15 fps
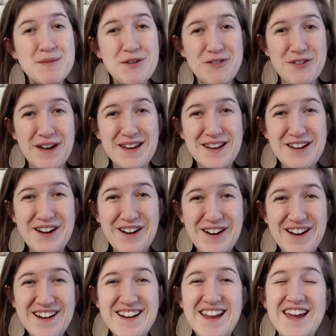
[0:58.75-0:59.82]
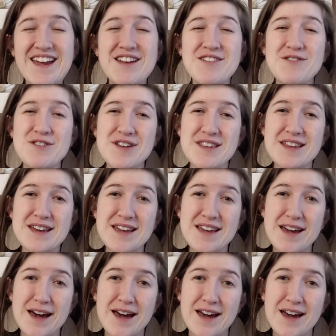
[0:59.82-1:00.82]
Befriended Heart and really